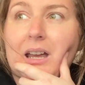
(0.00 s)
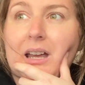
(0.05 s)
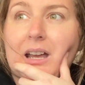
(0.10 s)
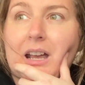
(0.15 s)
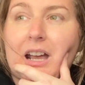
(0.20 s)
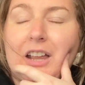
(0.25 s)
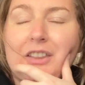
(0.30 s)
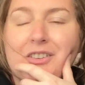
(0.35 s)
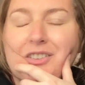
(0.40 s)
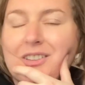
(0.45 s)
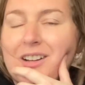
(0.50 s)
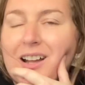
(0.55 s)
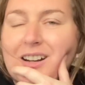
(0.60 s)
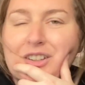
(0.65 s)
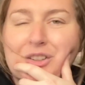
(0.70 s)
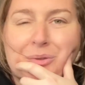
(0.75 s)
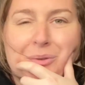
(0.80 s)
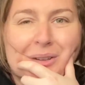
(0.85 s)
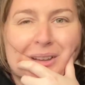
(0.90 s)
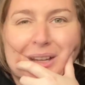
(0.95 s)
And they're not
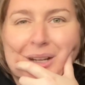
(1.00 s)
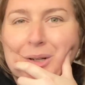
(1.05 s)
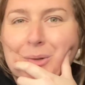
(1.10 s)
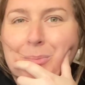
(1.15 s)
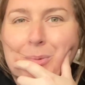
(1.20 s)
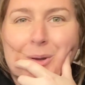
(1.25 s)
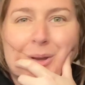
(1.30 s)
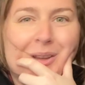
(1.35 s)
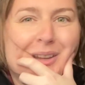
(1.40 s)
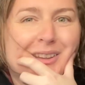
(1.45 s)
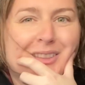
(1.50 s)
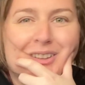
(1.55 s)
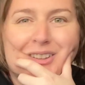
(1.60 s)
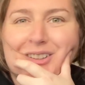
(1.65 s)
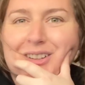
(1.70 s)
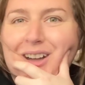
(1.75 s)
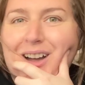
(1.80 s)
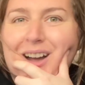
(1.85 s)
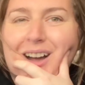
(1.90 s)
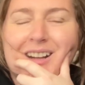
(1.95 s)
as relatable, and they're
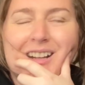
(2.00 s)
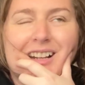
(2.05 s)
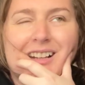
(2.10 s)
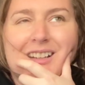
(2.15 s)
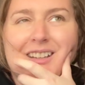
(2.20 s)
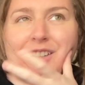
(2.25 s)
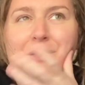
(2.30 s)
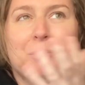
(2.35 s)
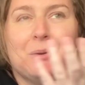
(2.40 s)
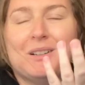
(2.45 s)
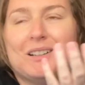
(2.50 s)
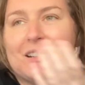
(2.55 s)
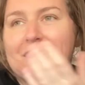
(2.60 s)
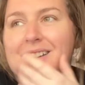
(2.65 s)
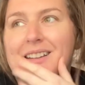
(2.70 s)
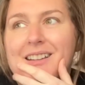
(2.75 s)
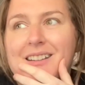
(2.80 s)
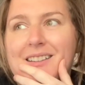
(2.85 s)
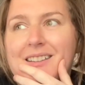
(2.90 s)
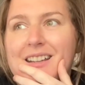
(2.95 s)
not, it is what it is.